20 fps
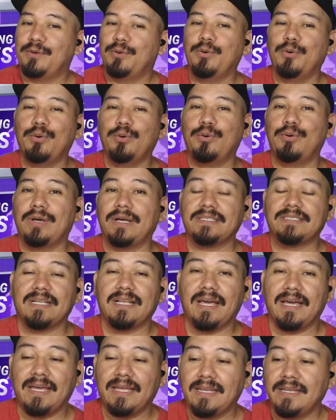Ooh, that's a
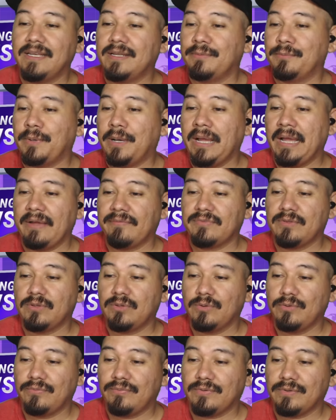lot of editing I have to
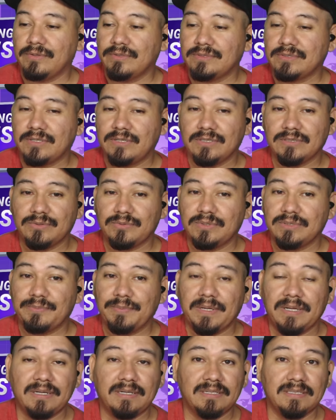do for this cuss words,
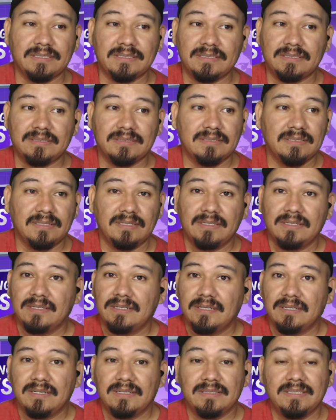man. Cause
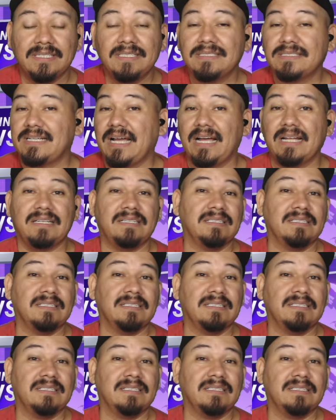this guy